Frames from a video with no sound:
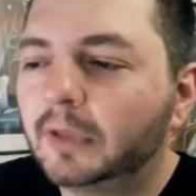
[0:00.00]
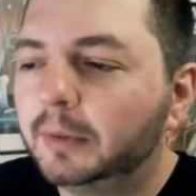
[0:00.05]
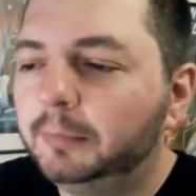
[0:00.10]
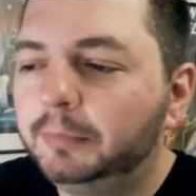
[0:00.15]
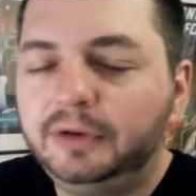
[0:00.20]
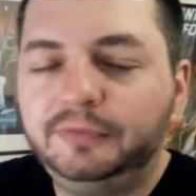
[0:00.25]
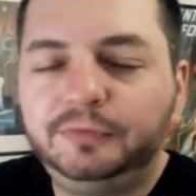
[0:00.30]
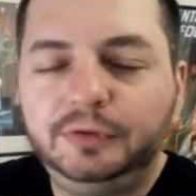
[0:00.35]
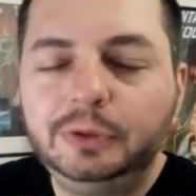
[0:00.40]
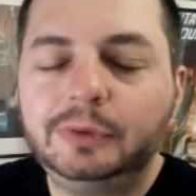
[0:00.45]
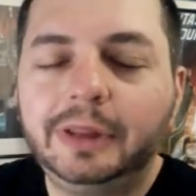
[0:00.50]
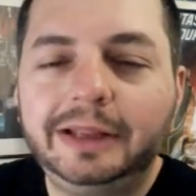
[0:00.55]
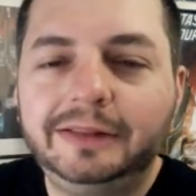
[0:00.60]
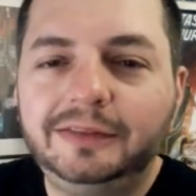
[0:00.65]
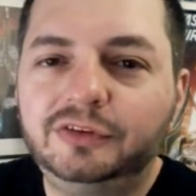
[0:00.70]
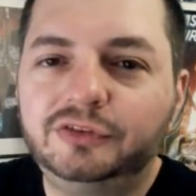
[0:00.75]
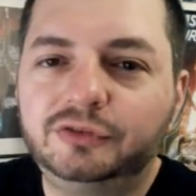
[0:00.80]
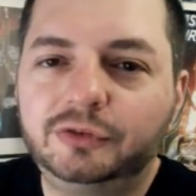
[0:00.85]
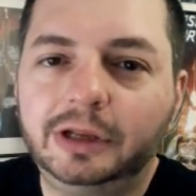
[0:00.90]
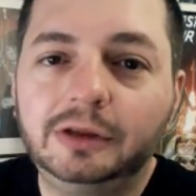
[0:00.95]
But if you like
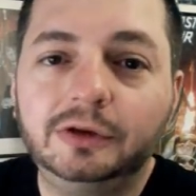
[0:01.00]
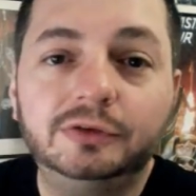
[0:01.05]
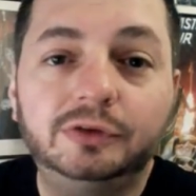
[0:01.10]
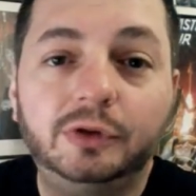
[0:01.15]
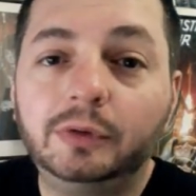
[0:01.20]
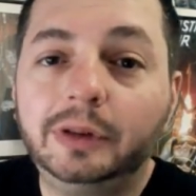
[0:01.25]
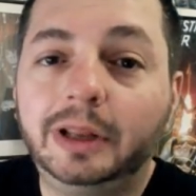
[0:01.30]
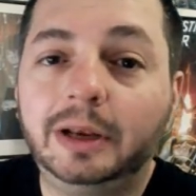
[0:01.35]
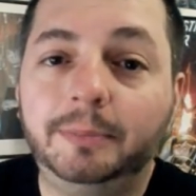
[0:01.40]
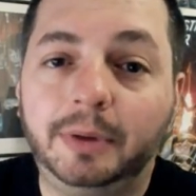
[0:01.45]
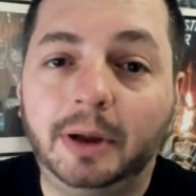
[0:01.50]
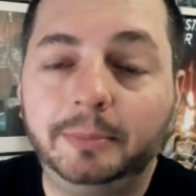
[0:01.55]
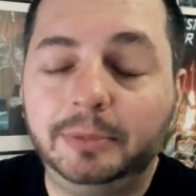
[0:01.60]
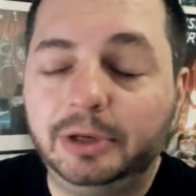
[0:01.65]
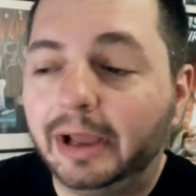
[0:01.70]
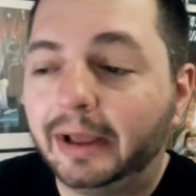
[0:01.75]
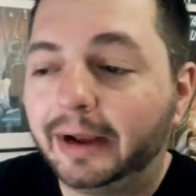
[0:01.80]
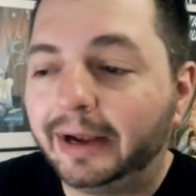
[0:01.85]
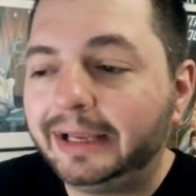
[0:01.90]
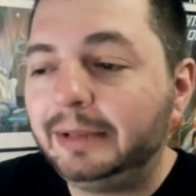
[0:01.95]
this trailer, don't let it bum me
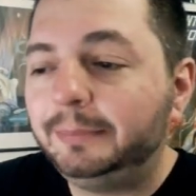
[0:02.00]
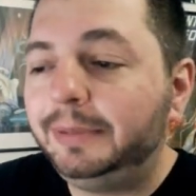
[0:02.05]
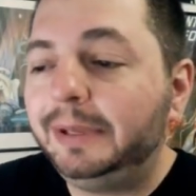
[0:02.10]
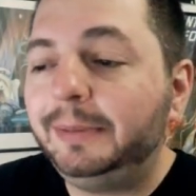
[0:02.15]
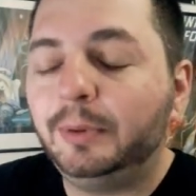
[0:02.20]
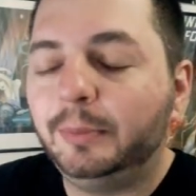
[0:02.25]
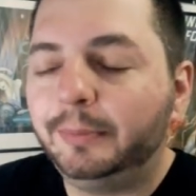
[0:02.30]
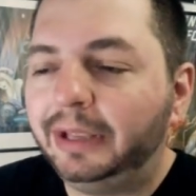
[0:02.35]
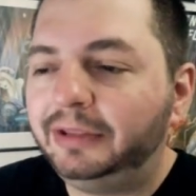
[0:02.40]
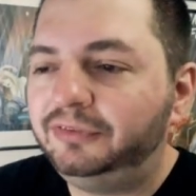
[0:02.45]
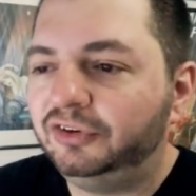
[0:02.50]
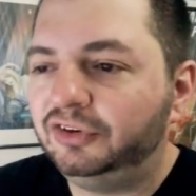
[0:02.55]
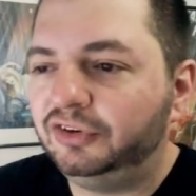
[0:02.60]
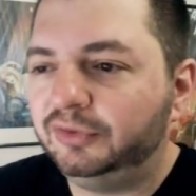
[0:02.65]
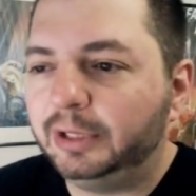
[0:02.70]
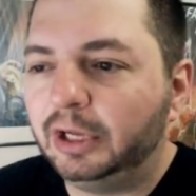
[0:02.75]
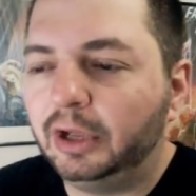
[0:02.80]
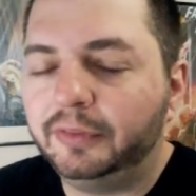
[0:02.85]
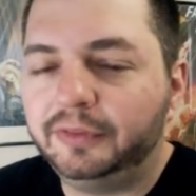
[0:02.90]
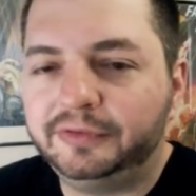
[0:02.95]
out. I get people messaging
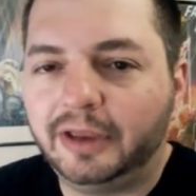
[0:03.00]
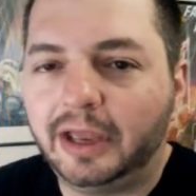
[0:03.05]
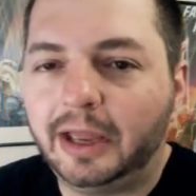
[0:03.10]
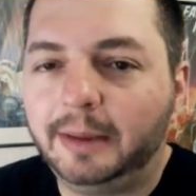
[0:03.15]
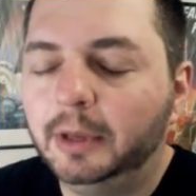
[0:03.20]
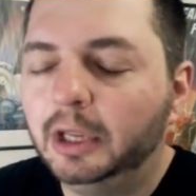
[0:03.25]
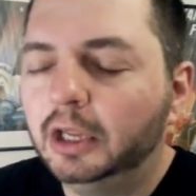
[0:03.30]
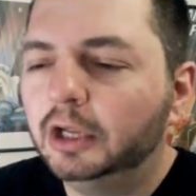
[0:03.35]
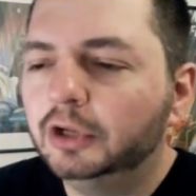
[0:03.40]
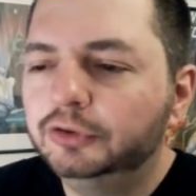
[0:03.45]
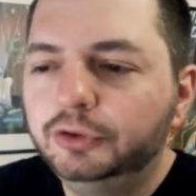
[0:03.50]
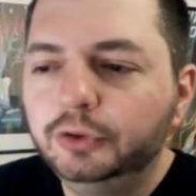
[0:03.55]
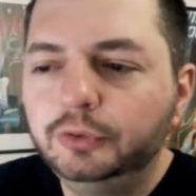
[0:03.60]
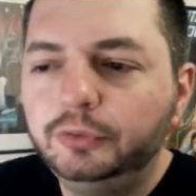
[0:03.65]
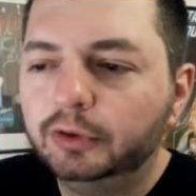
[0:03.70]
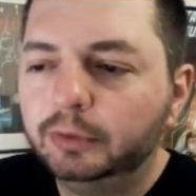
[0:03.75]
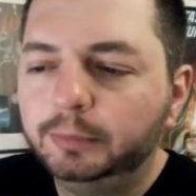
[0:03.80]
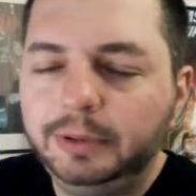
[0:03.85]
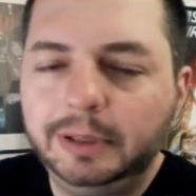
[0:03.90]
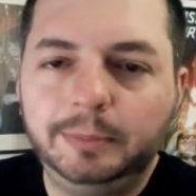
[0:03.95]
me all the time. Dude,
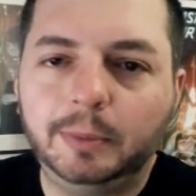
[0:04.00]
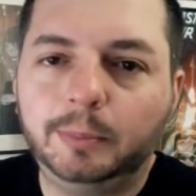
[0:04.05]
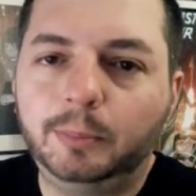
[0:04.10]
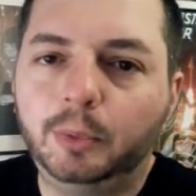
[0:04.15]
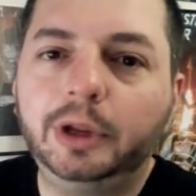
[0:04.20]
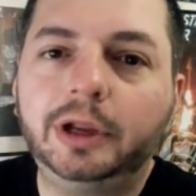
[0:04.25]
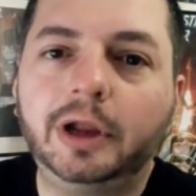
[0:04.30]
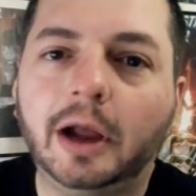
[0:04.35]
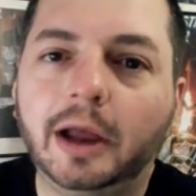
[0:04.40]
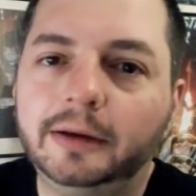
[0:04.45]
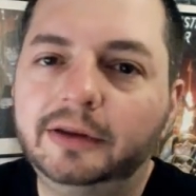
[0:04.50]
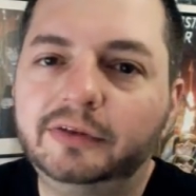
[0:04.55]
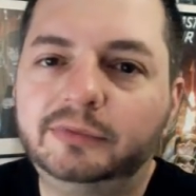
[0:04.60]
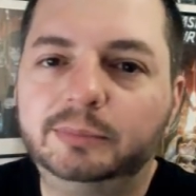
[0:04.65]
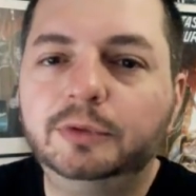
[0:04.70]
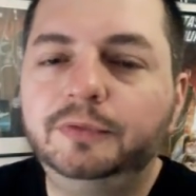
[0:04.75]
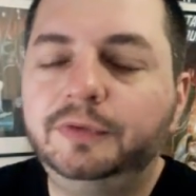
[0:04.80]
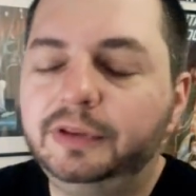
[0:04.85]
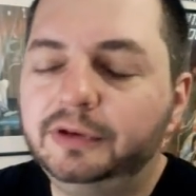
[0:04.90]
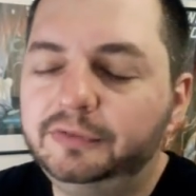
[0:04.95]
there are people boycotting this
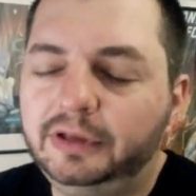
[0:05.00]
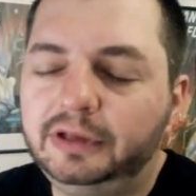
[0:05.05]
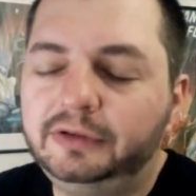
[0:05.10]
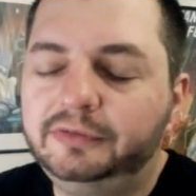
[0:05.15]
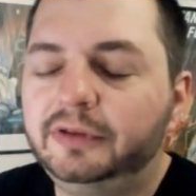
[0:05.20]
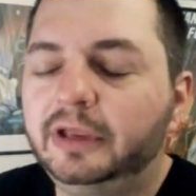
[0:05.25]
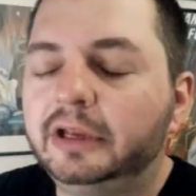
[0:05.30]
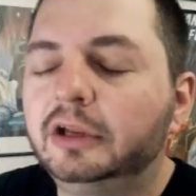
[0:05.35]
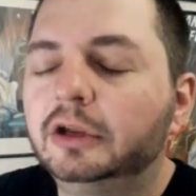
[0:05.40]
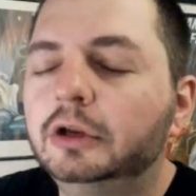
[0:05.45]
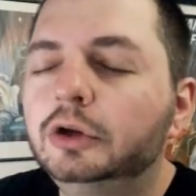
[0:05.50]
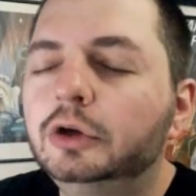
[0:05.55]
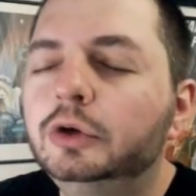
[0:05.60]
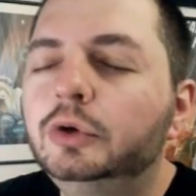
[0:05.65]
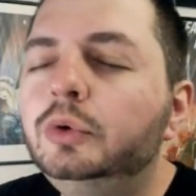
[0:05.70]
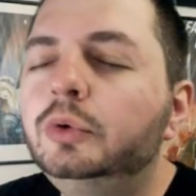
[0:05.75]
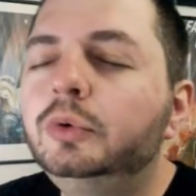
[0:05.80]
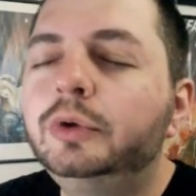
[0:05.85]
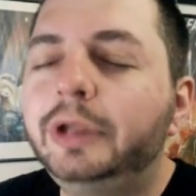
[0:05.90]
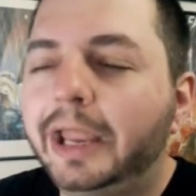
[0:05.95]
movie. It's like,
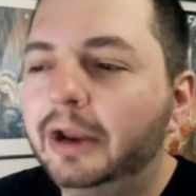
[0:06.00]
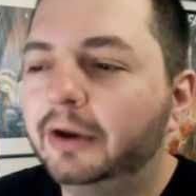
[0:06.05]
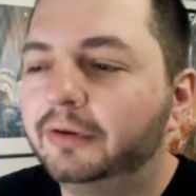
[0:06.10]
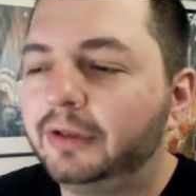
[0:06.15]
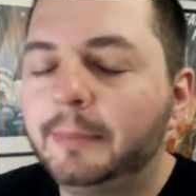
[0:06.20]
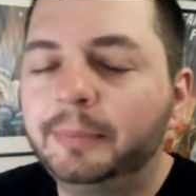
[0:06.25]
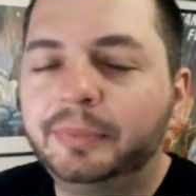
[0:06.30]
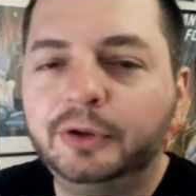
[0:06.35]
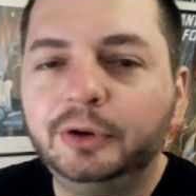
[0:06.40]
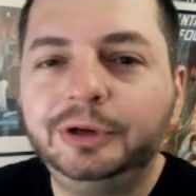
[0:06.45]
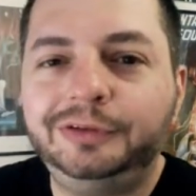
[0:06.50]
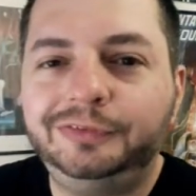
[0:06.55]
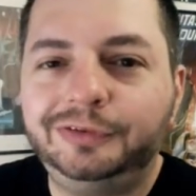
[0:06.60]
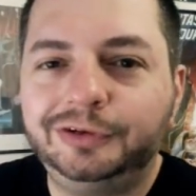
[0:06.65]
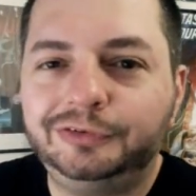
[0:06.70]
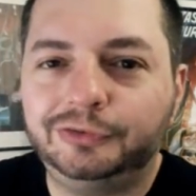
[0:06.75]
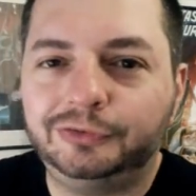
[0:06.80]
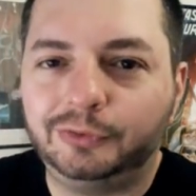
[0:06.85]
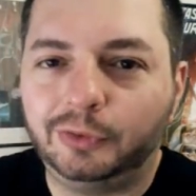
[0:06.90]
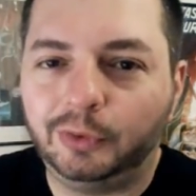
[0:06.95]
who cares? I'm
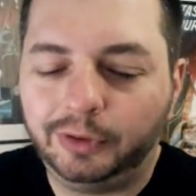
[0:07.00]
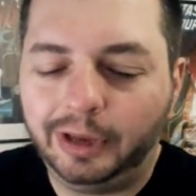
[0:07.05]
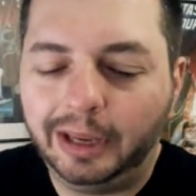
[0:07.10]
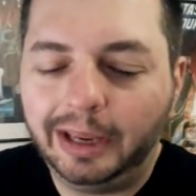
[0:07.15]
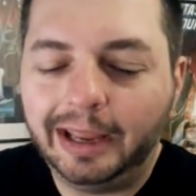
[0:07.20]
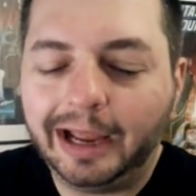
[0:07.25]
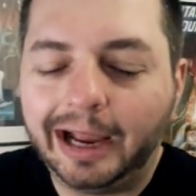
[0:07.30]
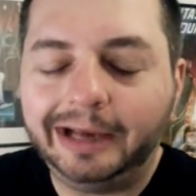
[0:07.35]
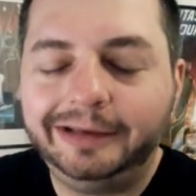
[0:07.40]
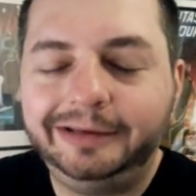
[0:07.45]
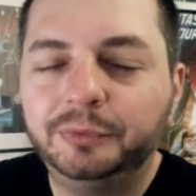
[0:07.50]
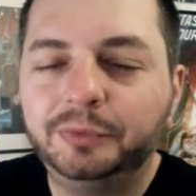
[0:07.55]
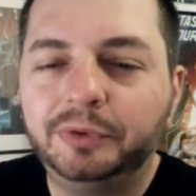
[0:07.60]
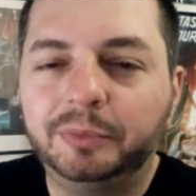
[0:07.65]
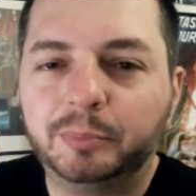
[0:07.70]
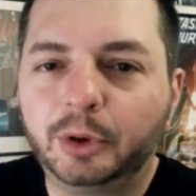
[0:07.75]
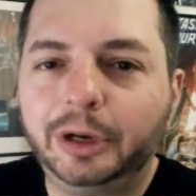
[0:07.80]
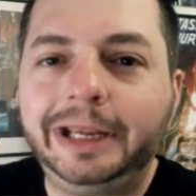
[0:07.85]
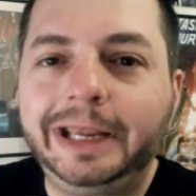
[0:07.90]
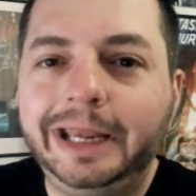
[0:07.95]
36 years old. I deal with
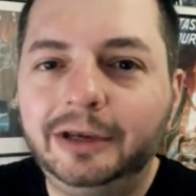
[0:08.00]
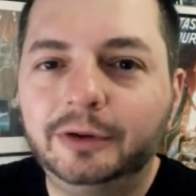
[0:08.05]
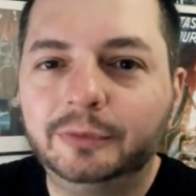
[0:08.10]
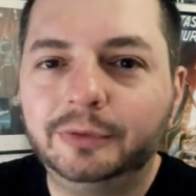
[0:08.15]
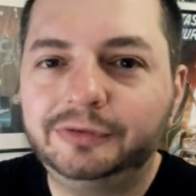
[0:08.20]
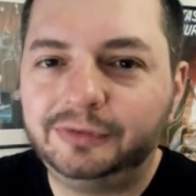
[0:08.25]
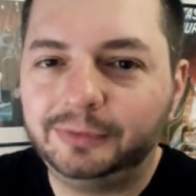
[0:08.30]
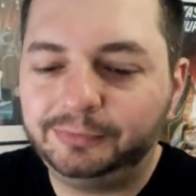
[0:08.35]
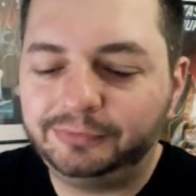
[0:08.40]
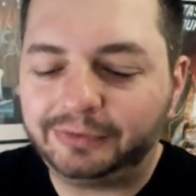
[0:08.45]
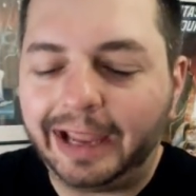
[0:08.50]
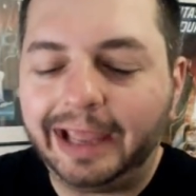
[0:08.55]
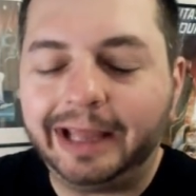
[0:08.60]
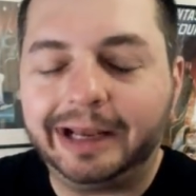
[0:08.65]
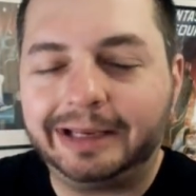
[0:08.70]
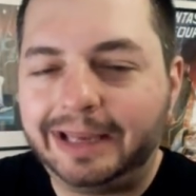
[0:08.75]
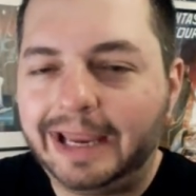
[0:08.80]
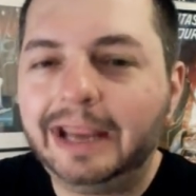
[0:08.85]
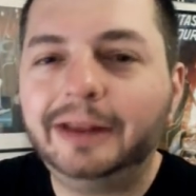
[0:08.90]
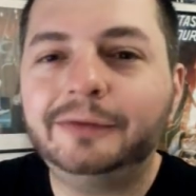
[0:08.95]
brain aneurysms. I had a
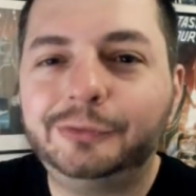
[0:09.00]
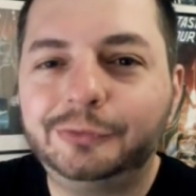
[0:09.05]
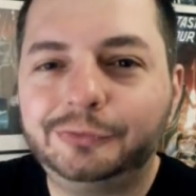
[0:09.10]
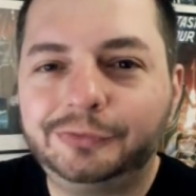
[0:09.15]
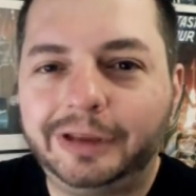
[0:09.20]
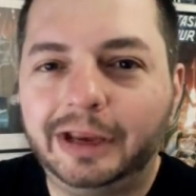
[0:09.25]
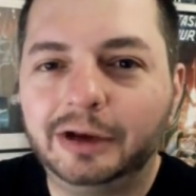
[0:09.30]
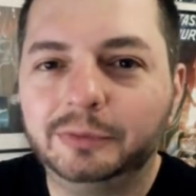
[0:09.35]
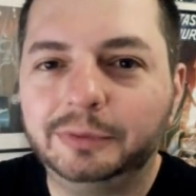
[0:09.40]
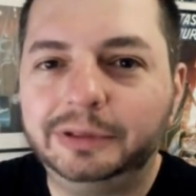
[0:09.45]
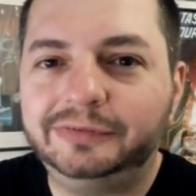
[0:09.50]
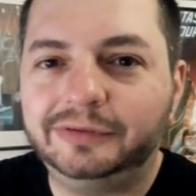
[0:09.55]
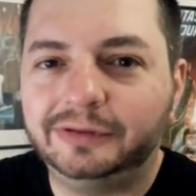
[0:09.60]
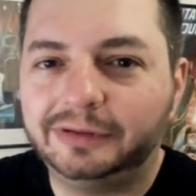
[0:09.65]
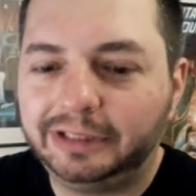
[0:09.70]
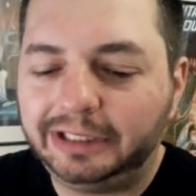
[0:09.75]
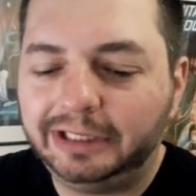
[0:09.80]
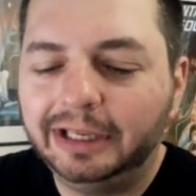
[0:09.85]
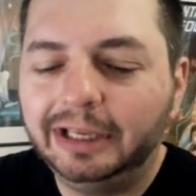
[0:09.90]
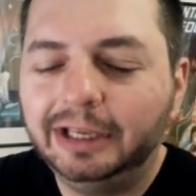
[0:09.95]
cancer scare
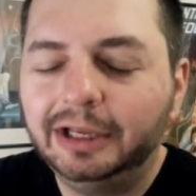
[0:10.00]
recently.